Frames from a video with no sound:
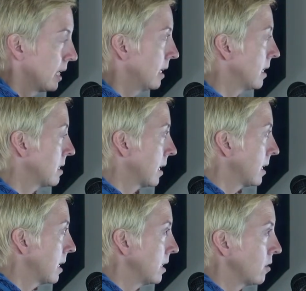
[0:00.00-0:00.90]
And they said,
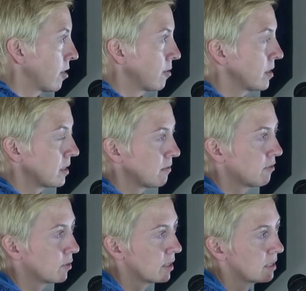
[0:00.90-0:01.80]
in your 30s and
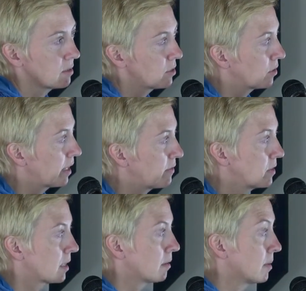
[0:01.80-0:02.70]
40s, your life
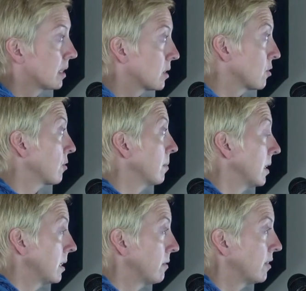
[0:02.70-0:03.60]
is going to be
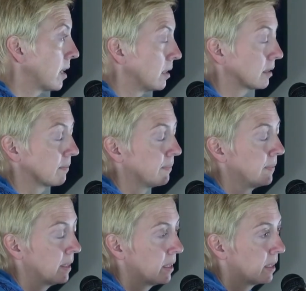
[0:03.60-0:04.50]
extremely difficult.
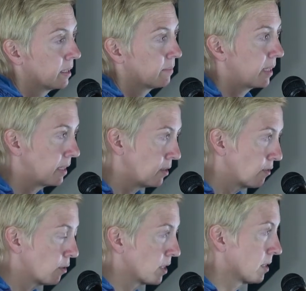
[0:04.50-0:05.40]
But in your
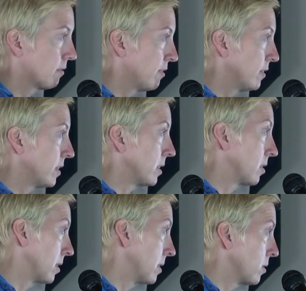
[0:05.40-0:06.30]
40s and 50s,
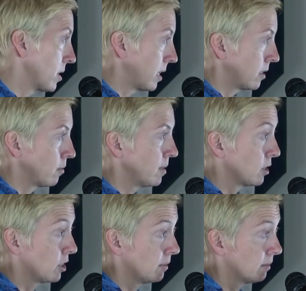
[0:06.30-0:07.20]
you'll understand your
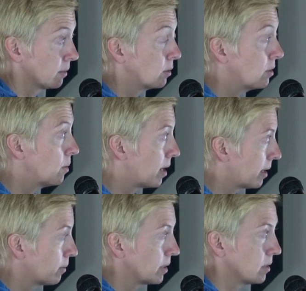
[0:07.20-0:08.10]
mission, who you
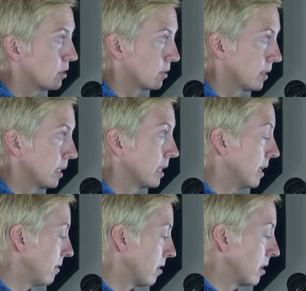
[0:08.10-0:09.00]
are, what you're doing, and
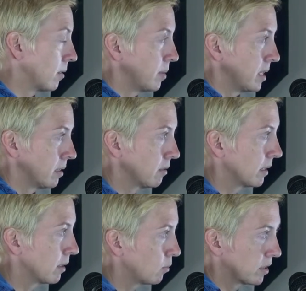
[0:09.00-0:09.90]
everything will be
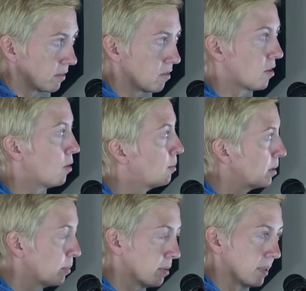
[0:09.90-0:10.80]
integrated. We'll give you the whole
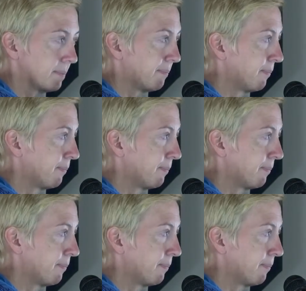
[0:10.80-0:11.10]
blueprint.